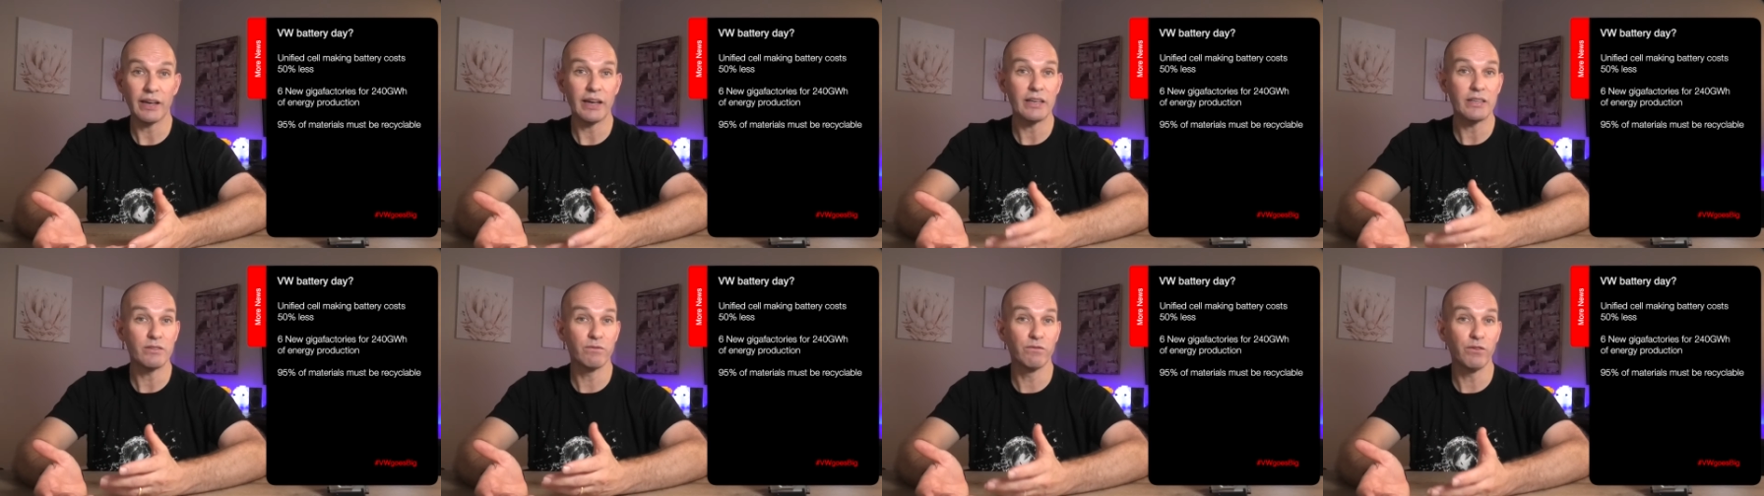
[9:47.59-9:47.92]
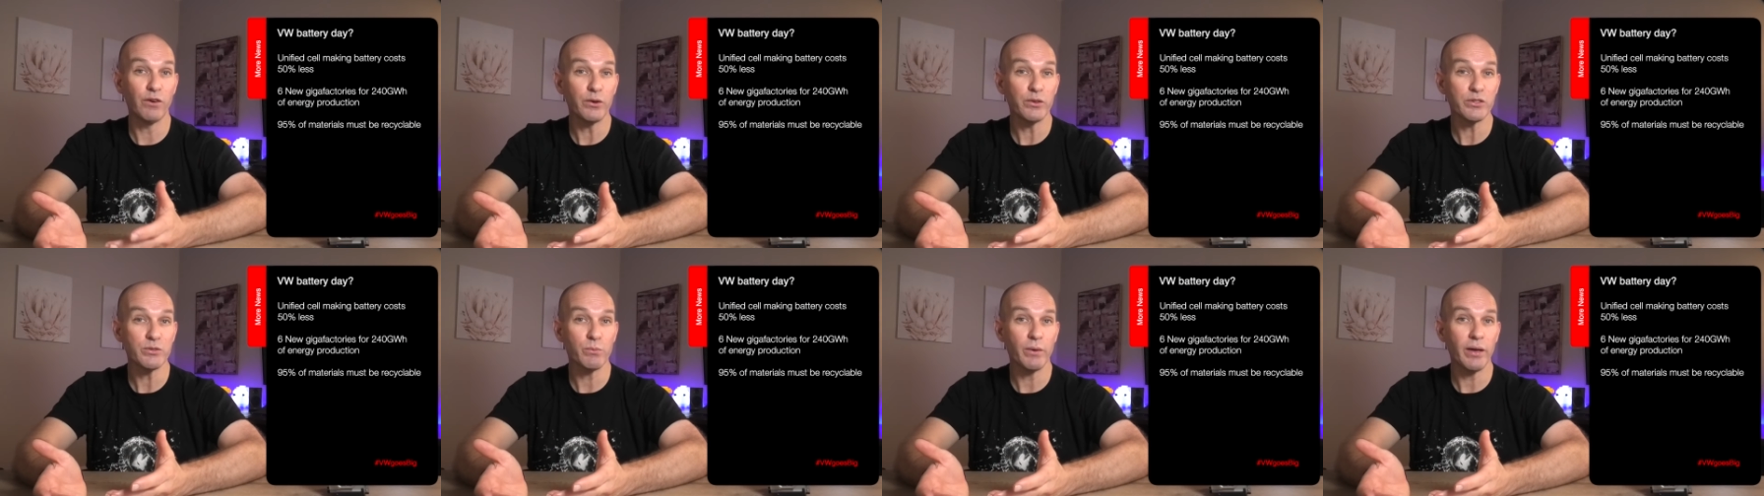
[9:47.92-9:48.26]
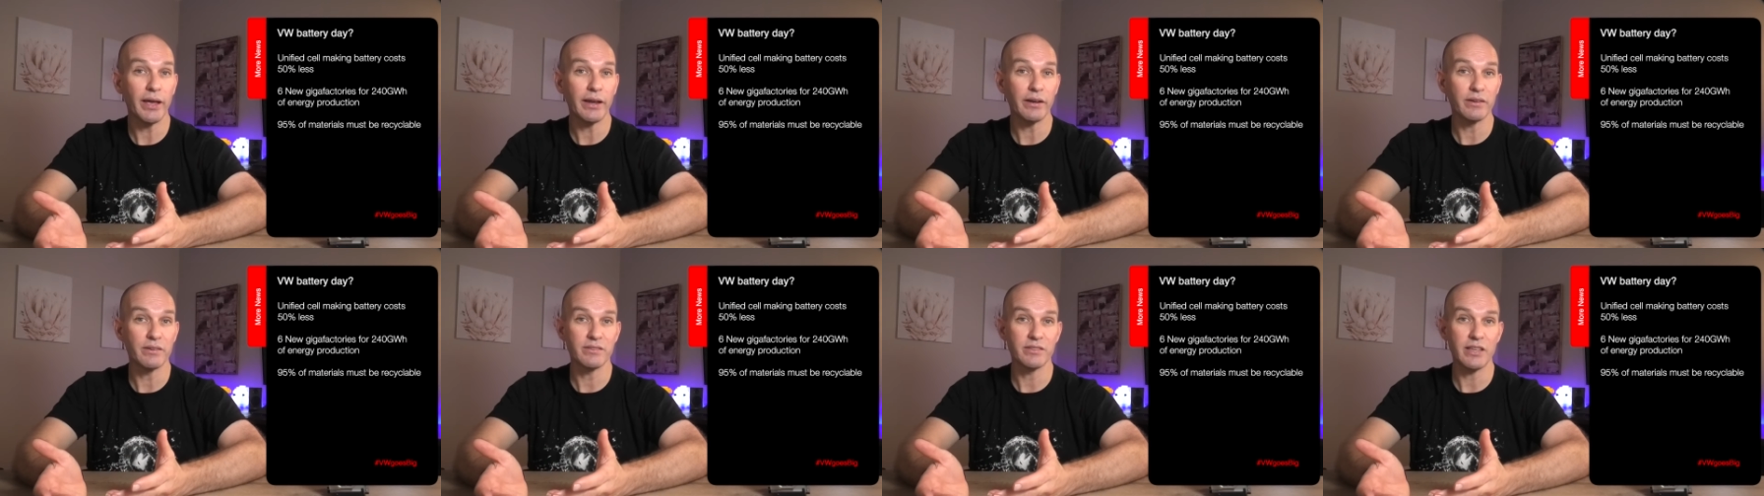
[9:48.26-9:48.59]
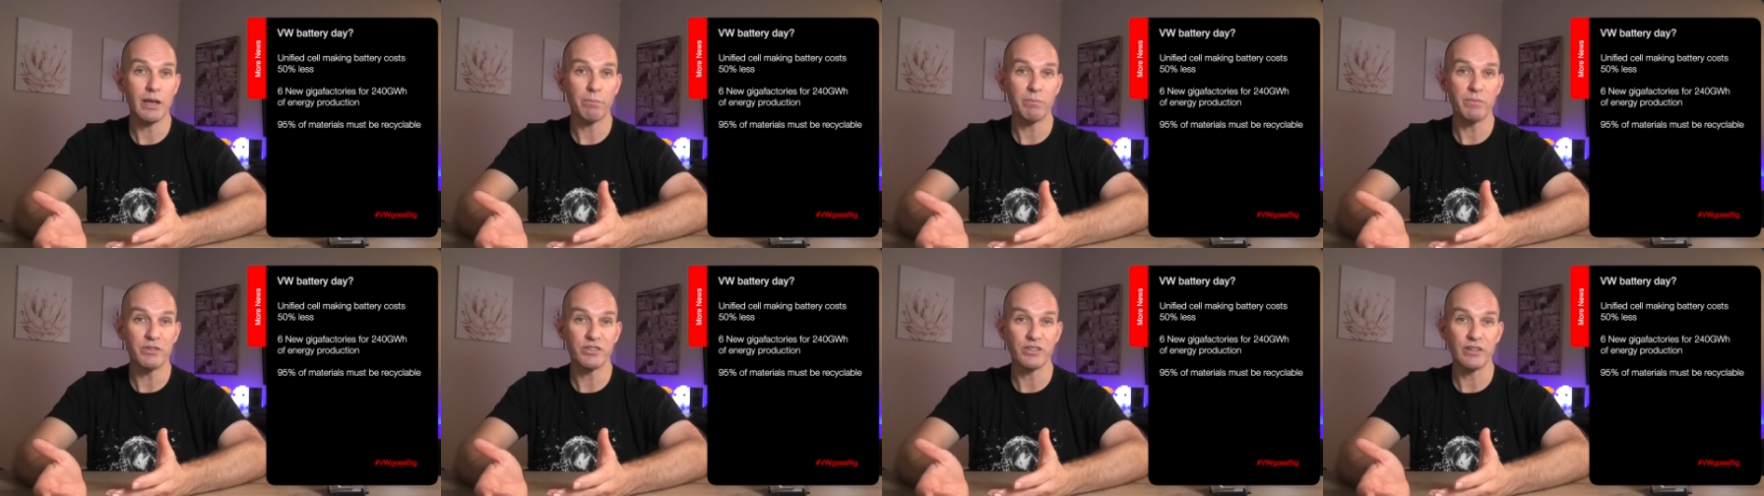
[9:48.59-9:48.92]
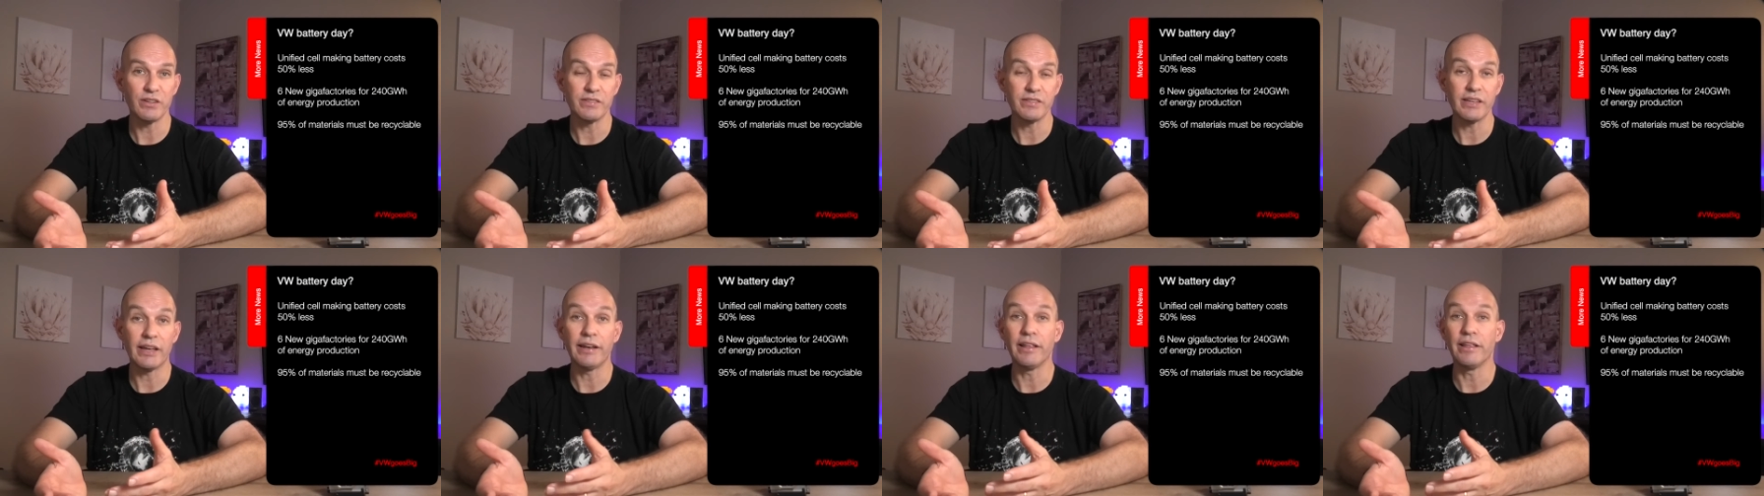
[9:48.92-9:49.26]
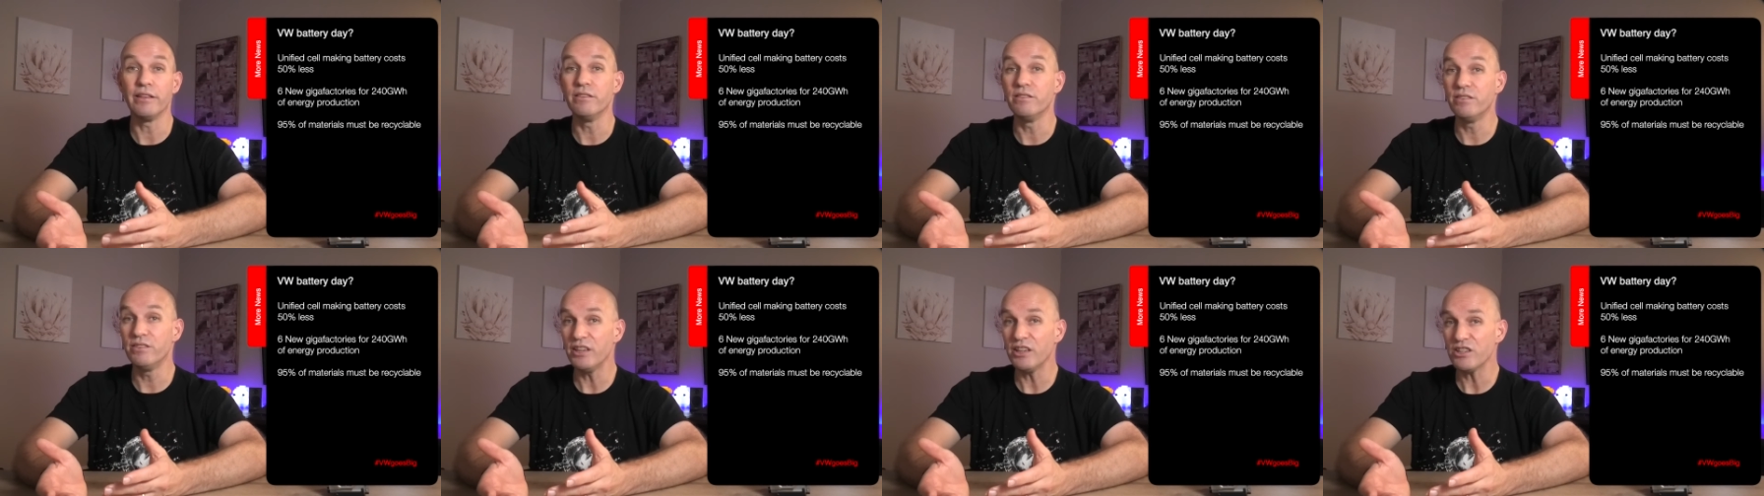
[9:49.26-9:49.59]
as Volkswagen establishes an
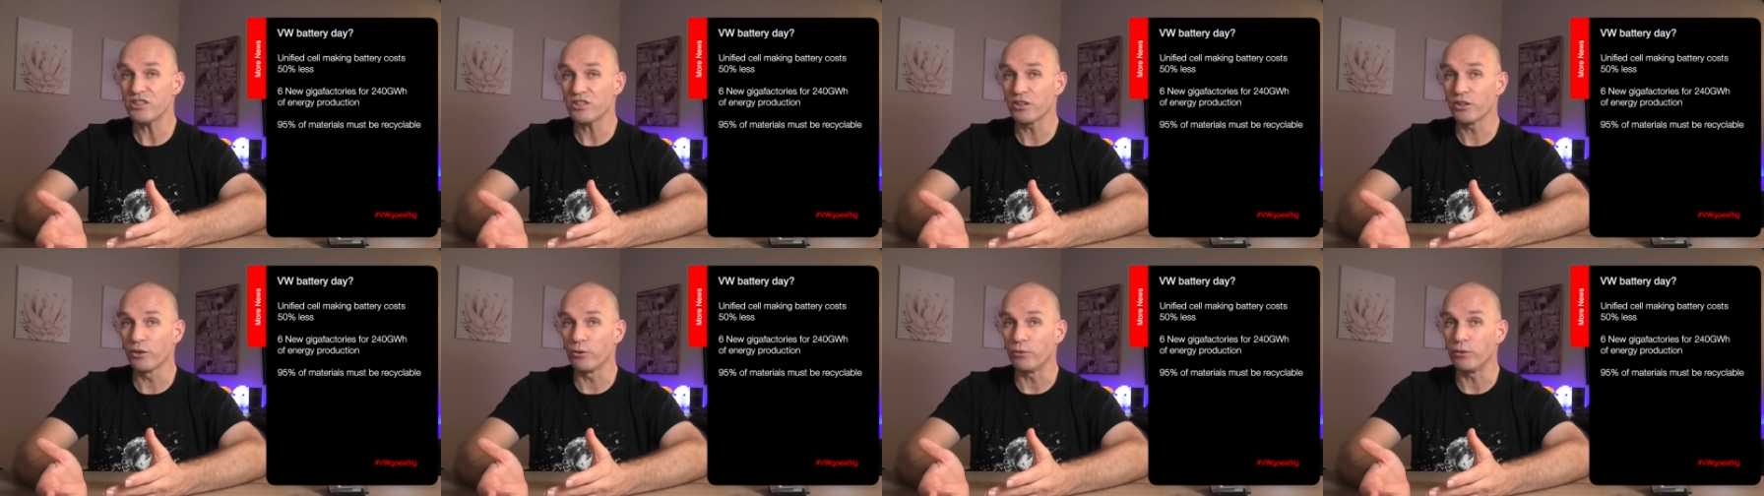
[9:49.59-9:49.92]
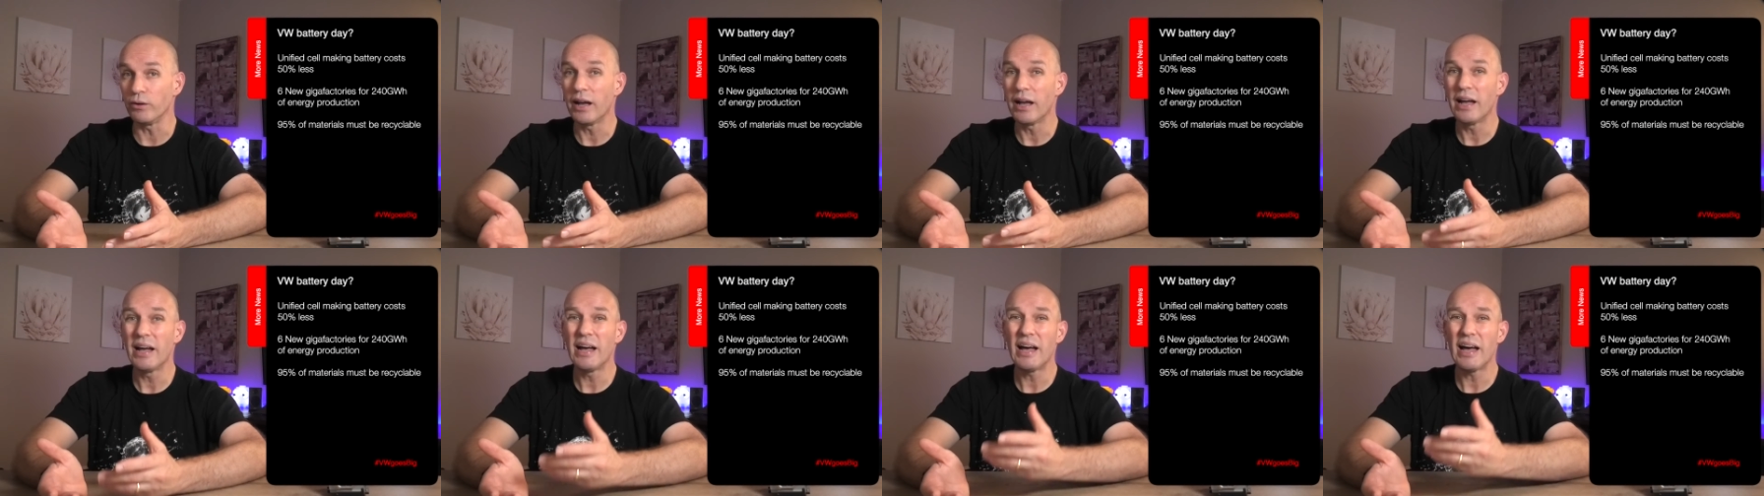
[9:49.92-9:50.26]
additional